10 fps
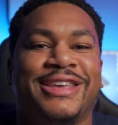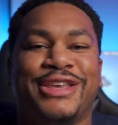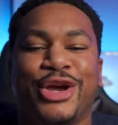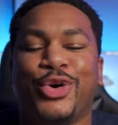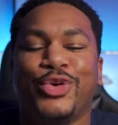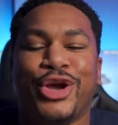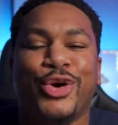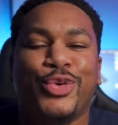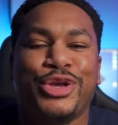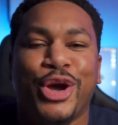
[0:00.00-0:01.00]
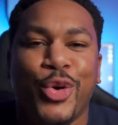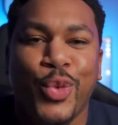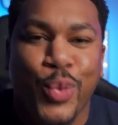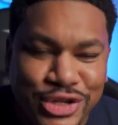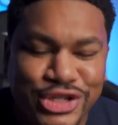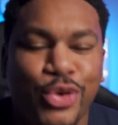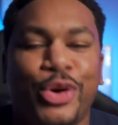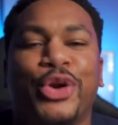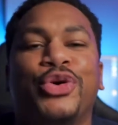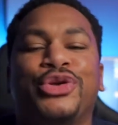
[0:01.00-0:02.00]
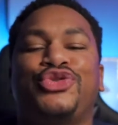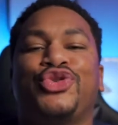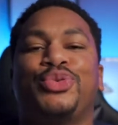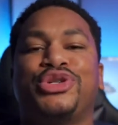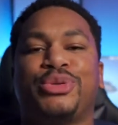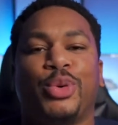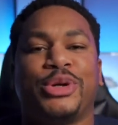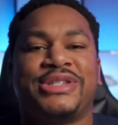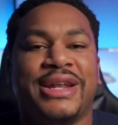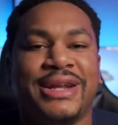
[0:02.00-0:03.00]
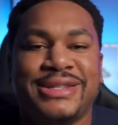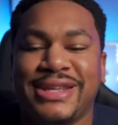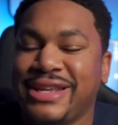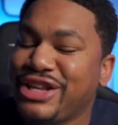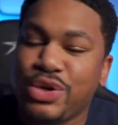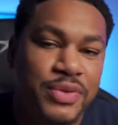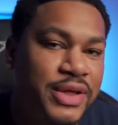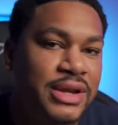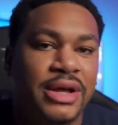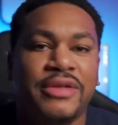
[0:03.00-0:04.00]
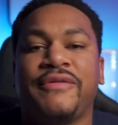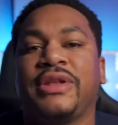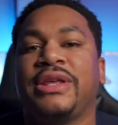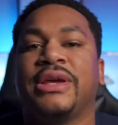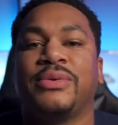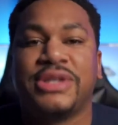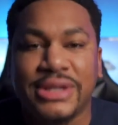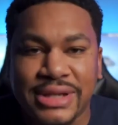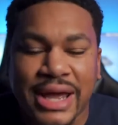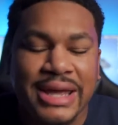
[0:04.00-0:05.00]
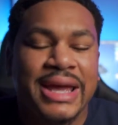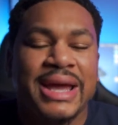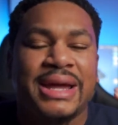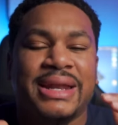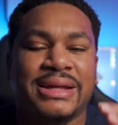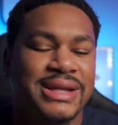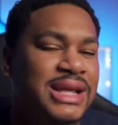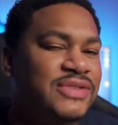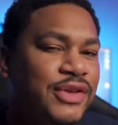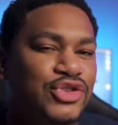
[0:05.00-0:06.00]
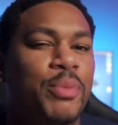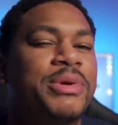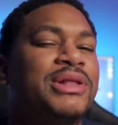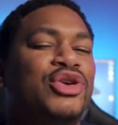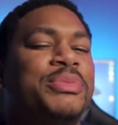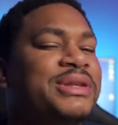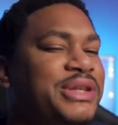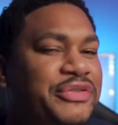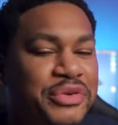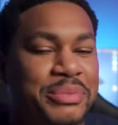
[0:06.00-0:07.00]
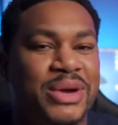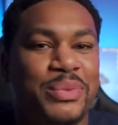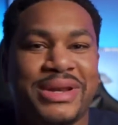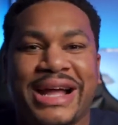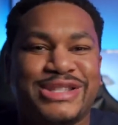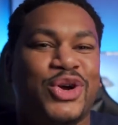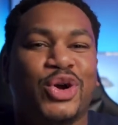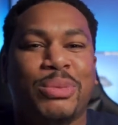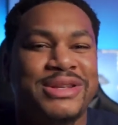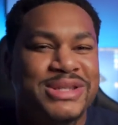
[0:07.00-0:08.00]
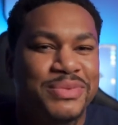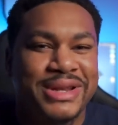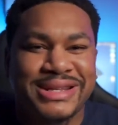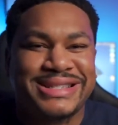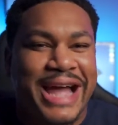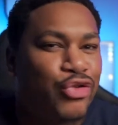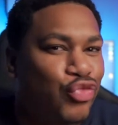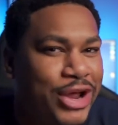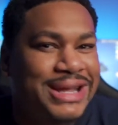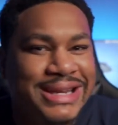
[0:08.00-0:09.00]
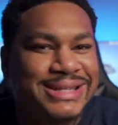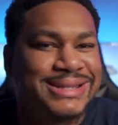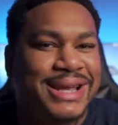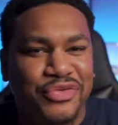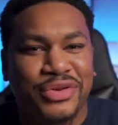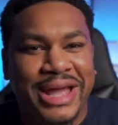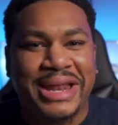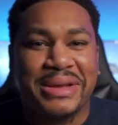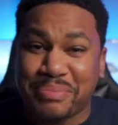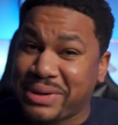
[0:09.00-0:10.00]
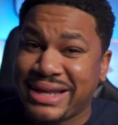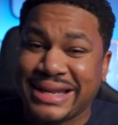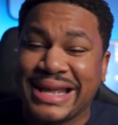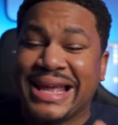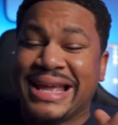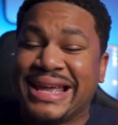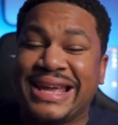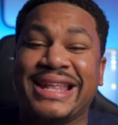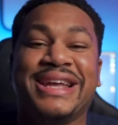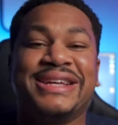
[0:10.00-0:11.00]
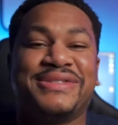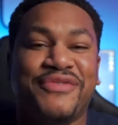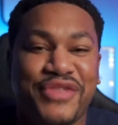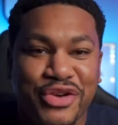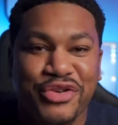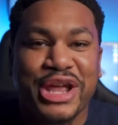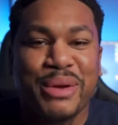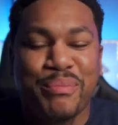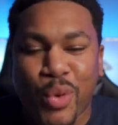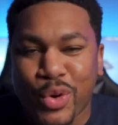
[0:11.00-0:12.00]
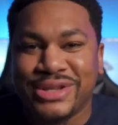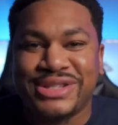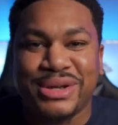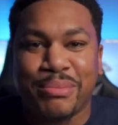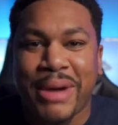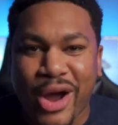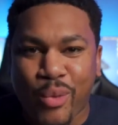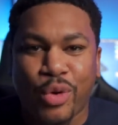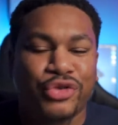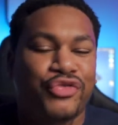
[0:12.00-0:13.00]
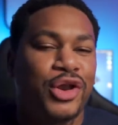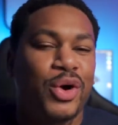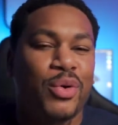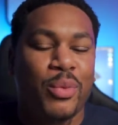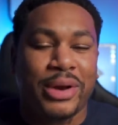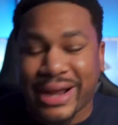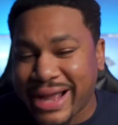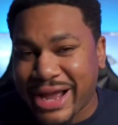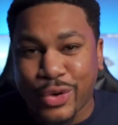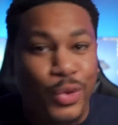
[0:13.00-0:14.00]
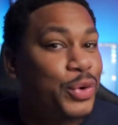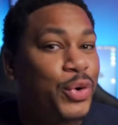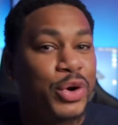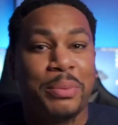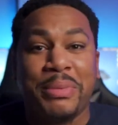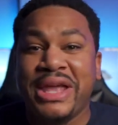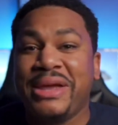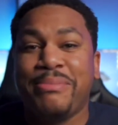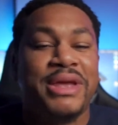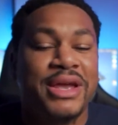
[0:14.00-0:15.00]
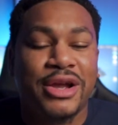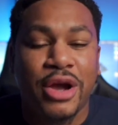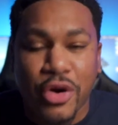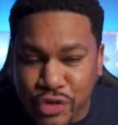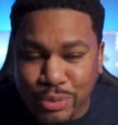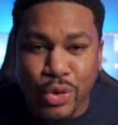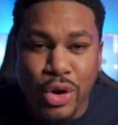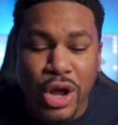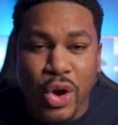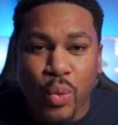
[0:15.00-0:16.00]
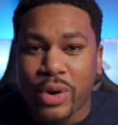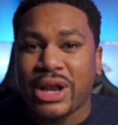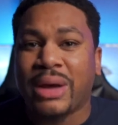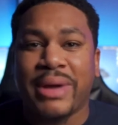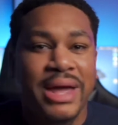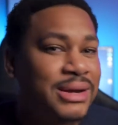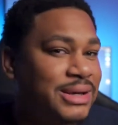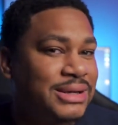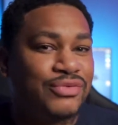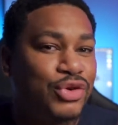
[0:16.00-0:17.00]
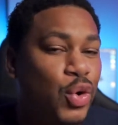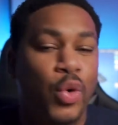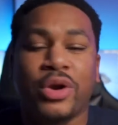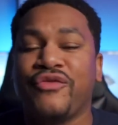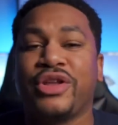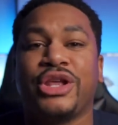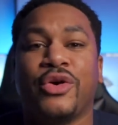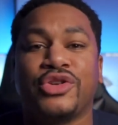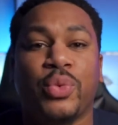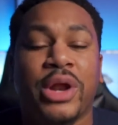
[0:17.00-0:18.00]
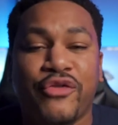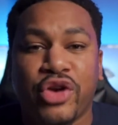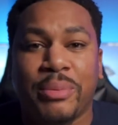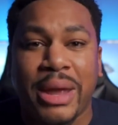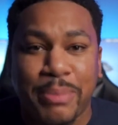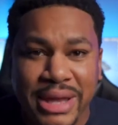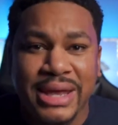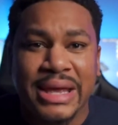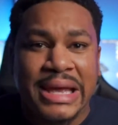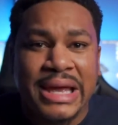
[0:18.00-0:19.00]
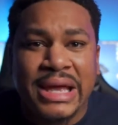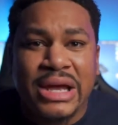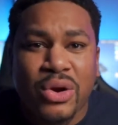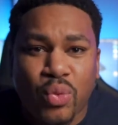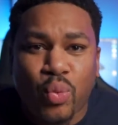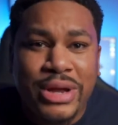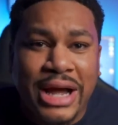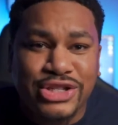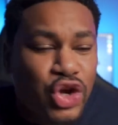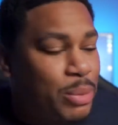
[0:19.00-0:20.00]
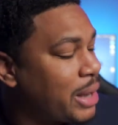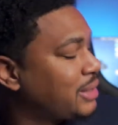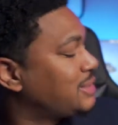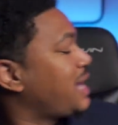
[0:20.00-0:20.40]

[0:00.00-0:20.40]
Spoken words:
Yo, what's going on YouTube? It's your boy Technical T hitting you with another video today. Now today's video is going to be a little bit different, man. We're not talking about something that's directly tech related, but it is very important to my workflow and what I got going on and me being comfortable when I'm editing, recording videos, whatever it may be. We got to talk about this